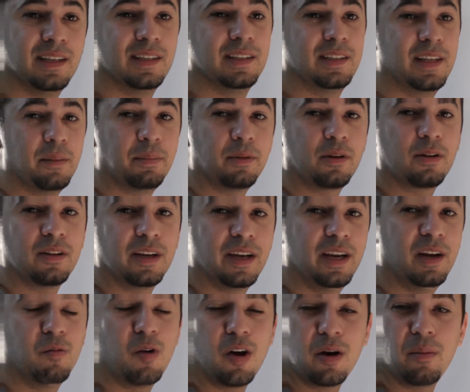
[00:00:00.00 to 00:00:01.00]
typically
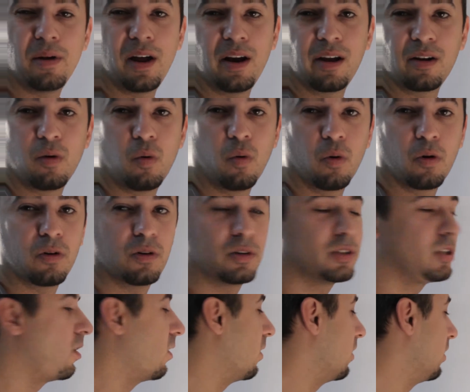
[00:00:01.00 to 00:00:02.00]
you want about a quarter
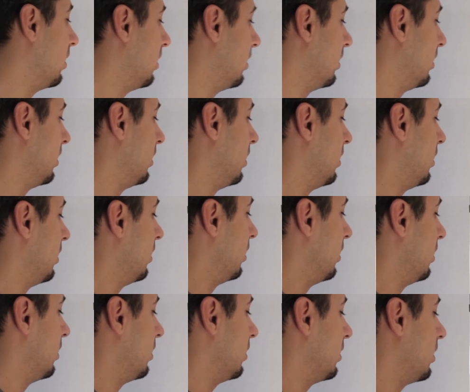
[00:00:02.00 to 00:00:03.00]
turn.
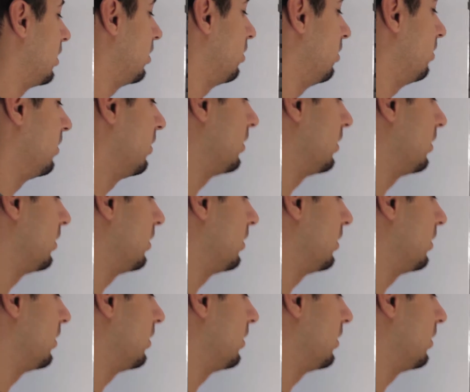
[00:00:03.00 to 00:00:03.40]
So